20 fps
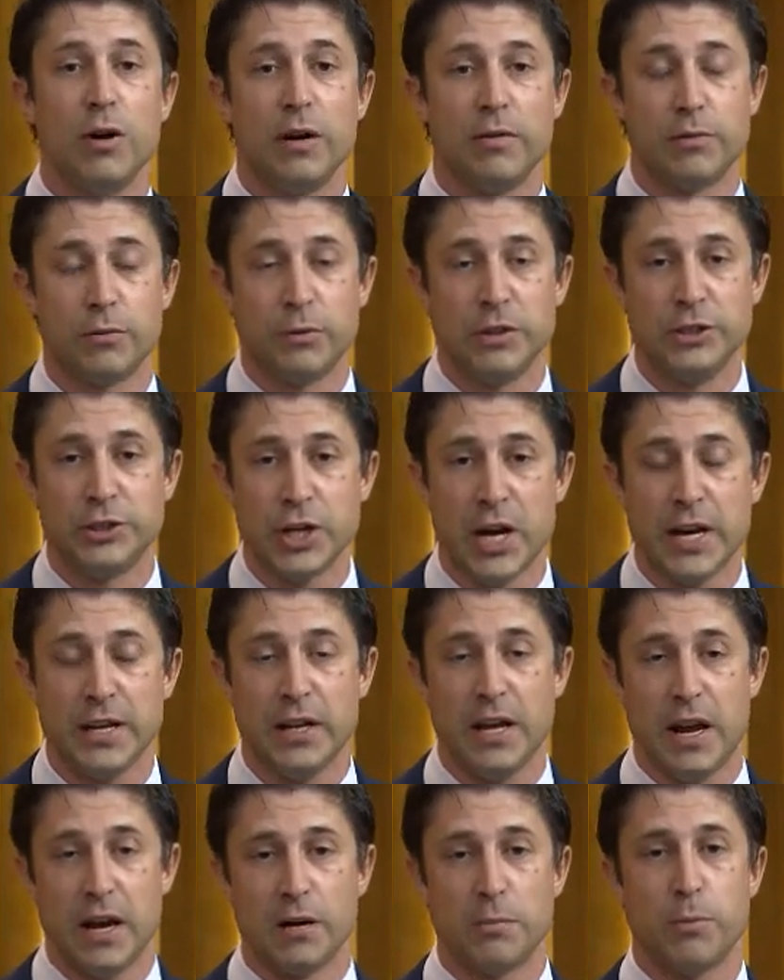of the Regina
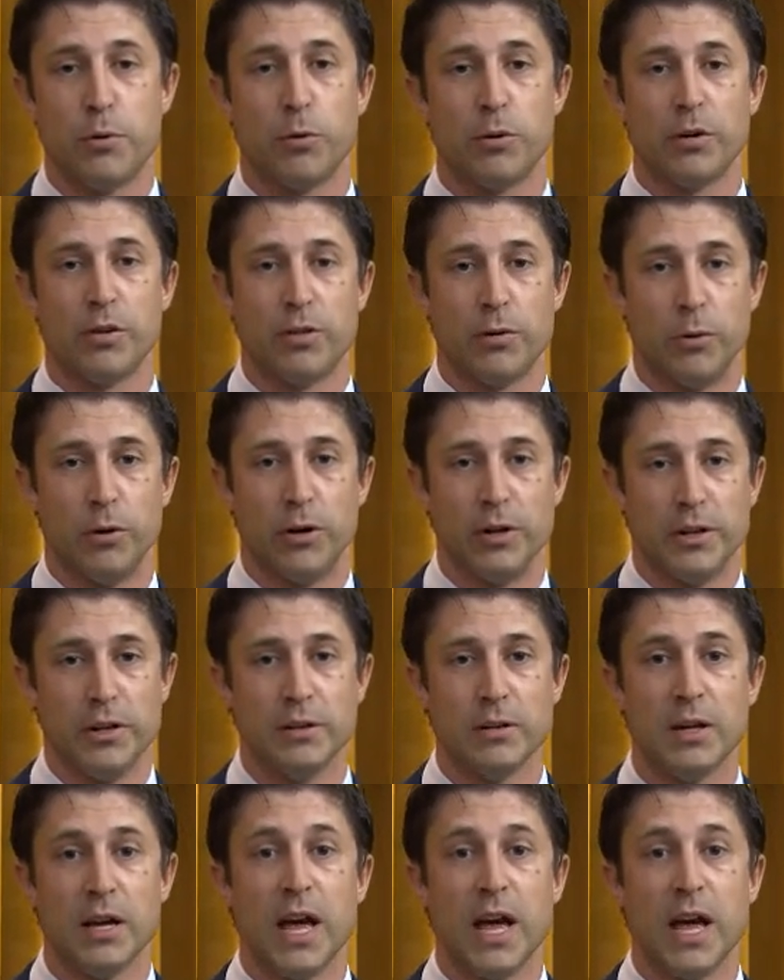Airport Authority,